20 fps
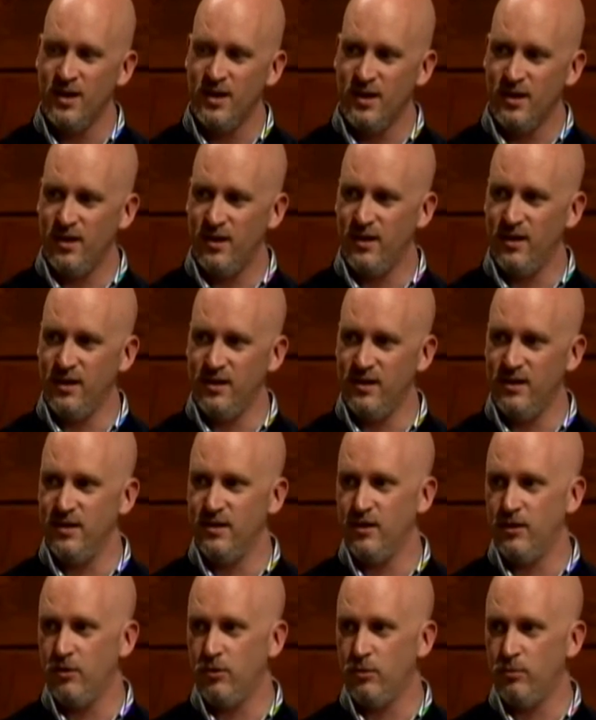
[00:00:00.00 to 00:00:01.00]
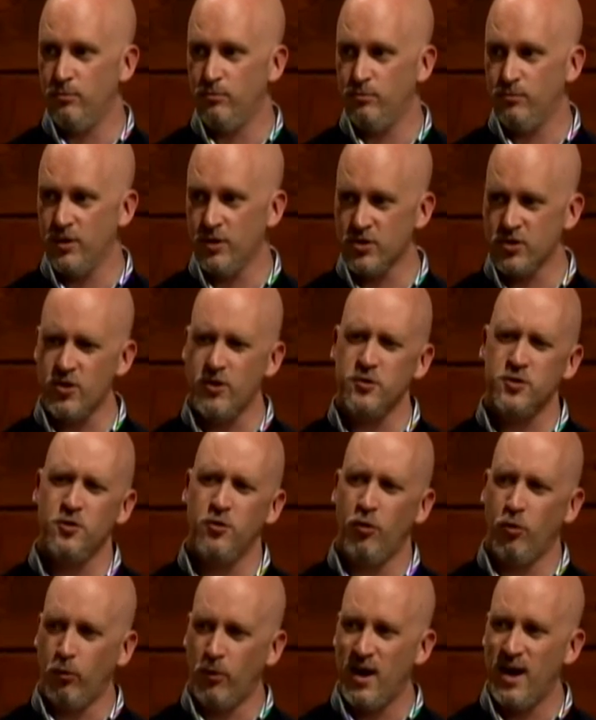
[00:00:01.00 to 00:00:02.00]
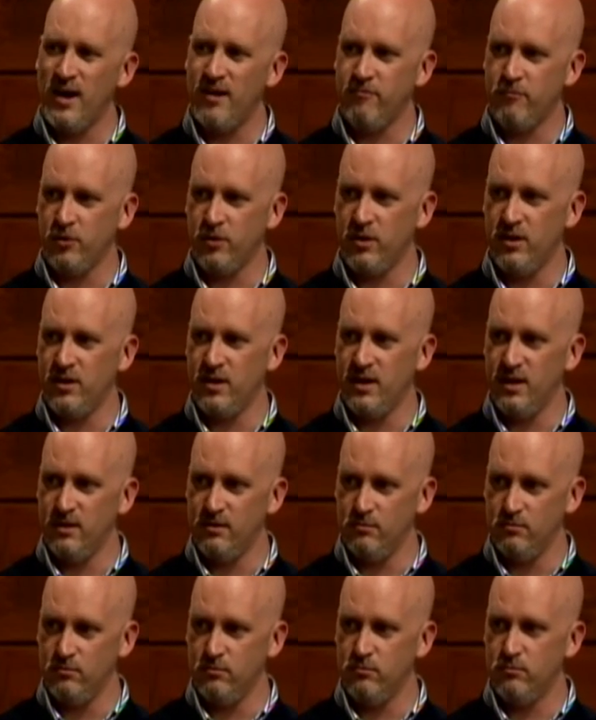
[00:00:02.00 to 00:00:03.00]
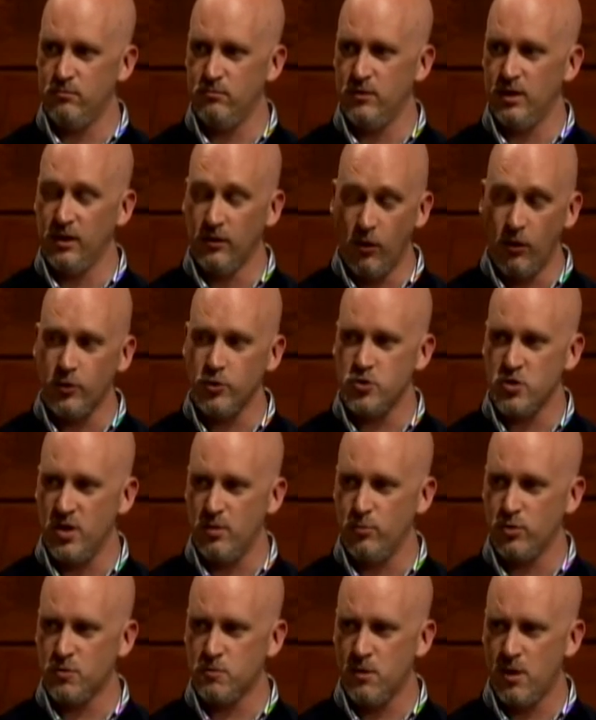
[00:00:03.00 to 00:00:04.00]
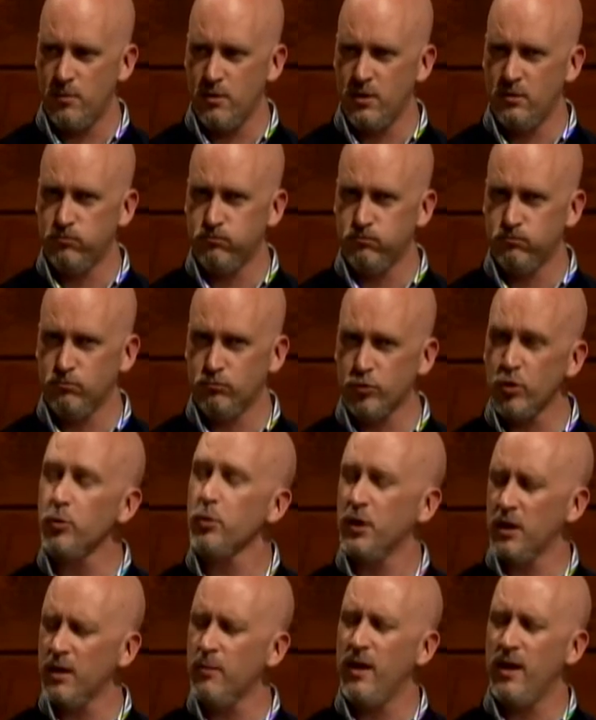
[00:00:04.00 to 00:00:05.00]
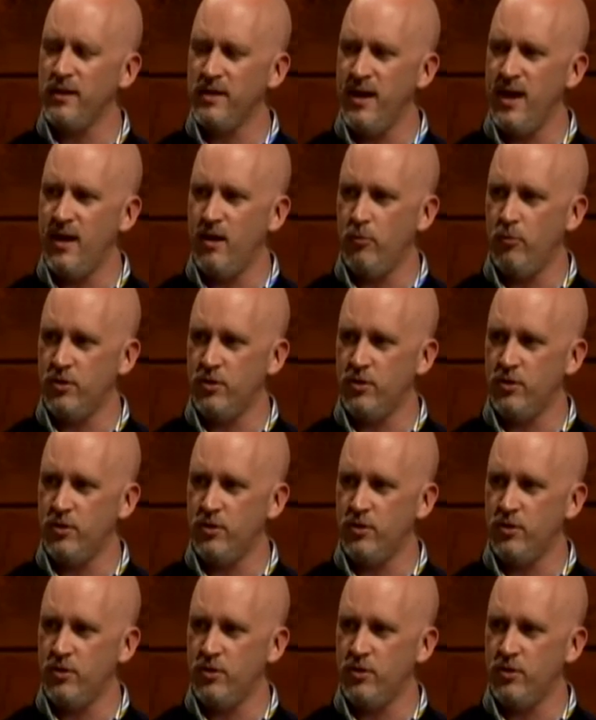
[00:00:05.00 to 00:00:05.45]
and then they'll start to arrive really in large numbers, probably really about now.